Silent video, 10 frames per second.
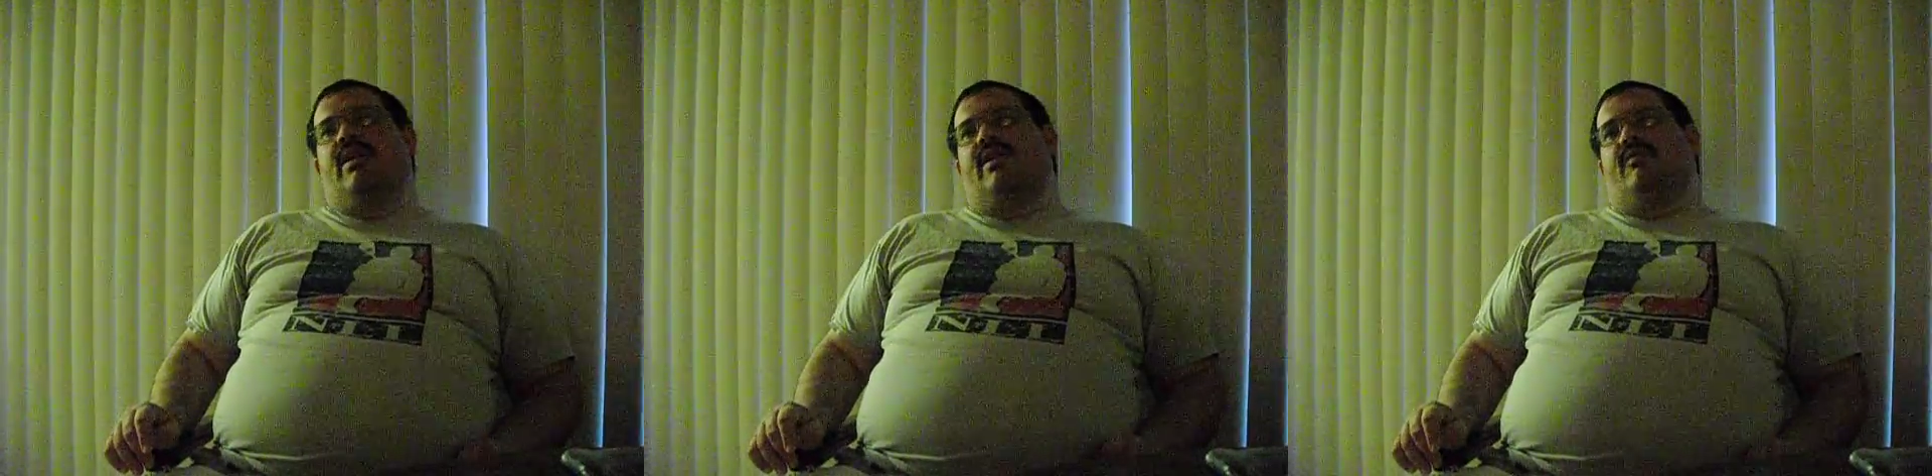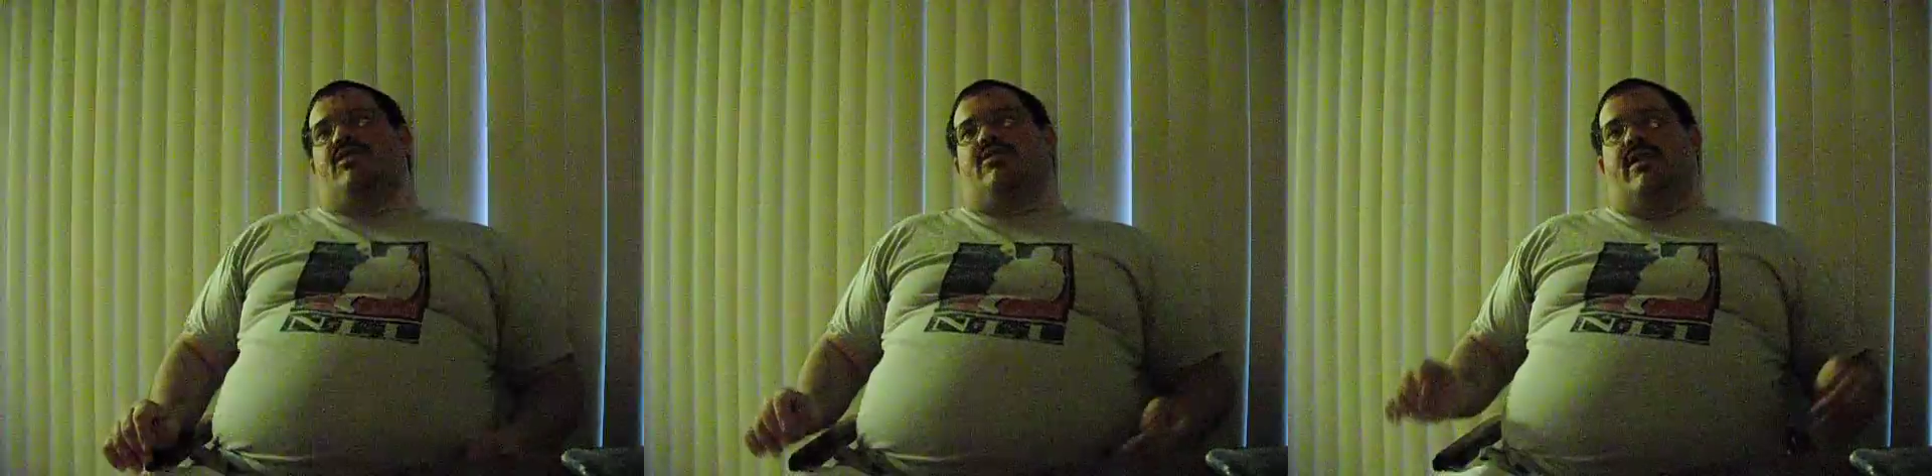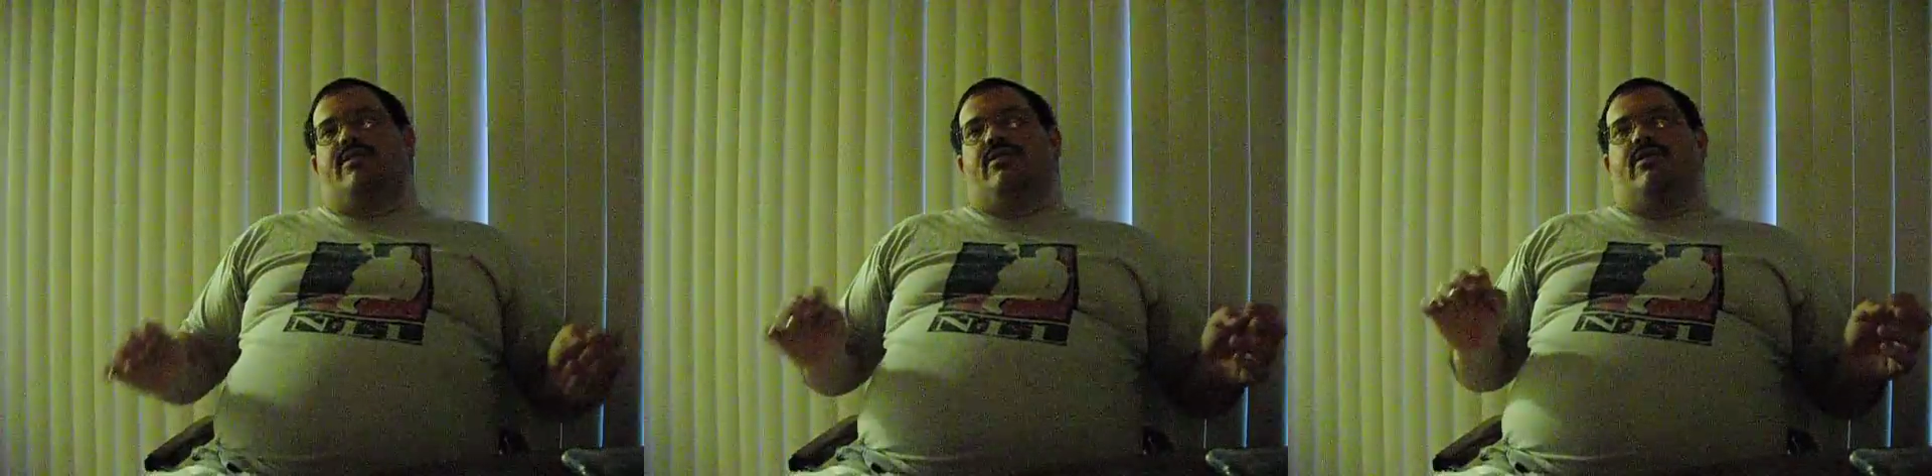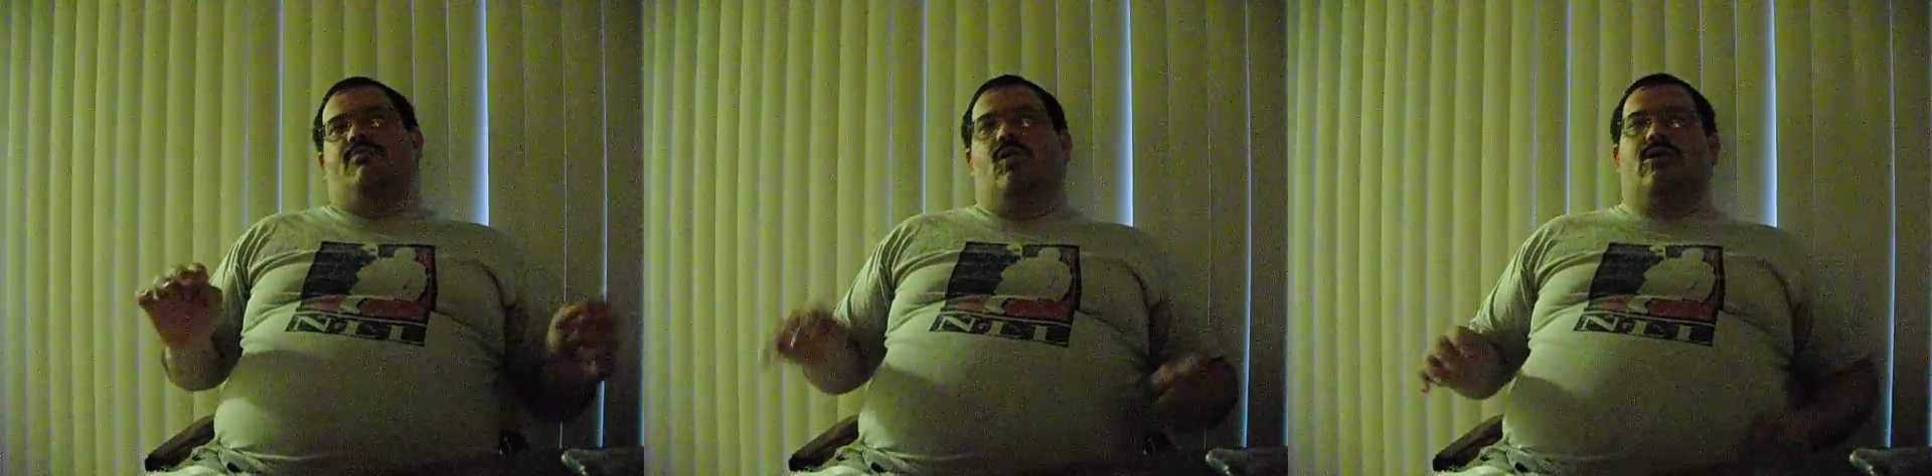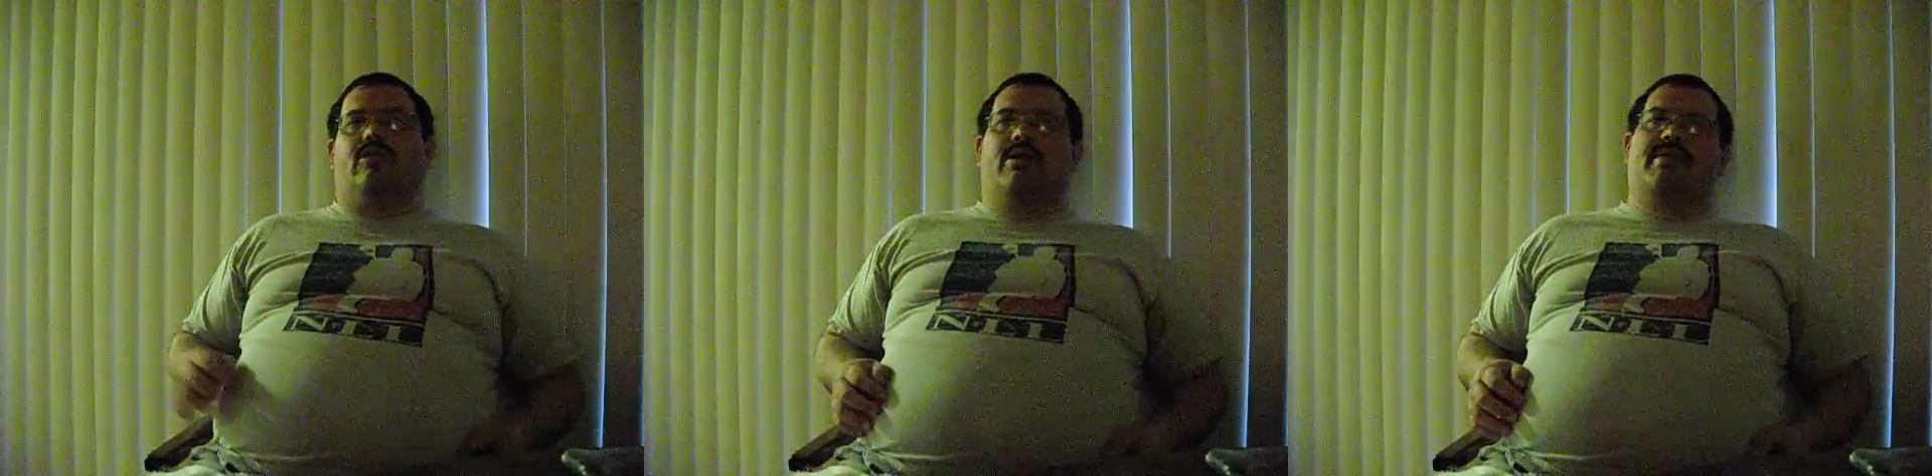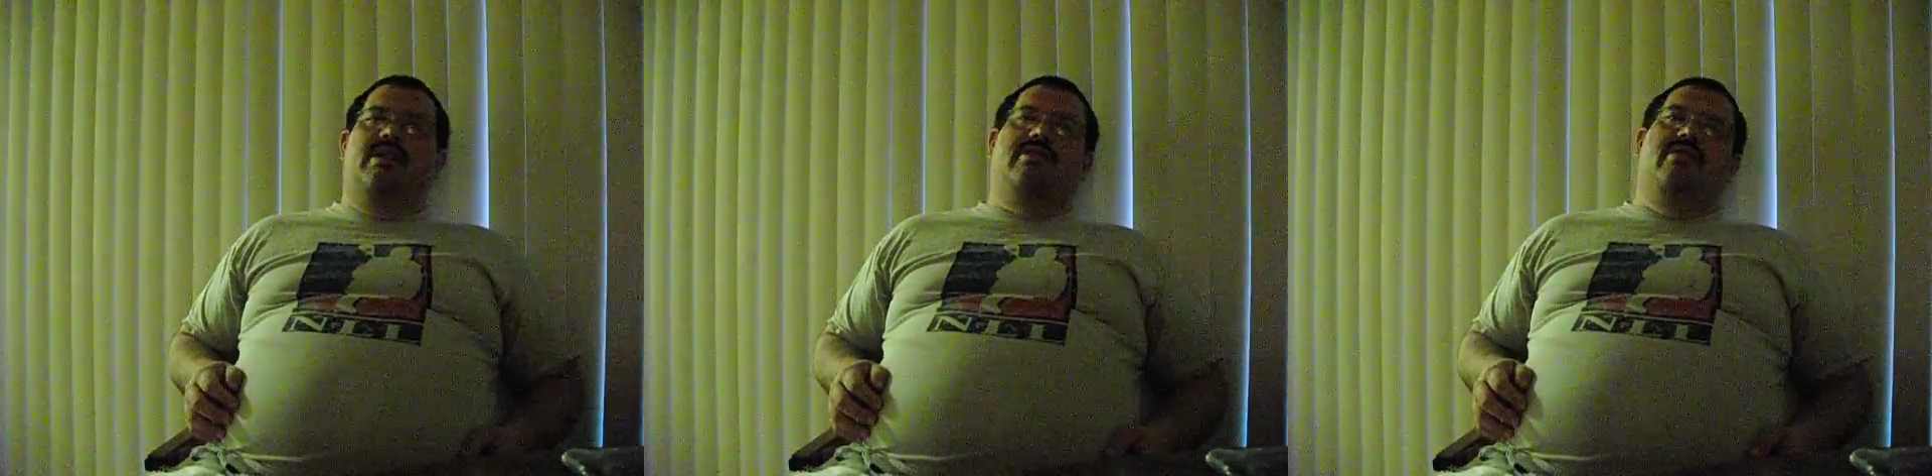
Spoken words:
which led to Immortal coming out there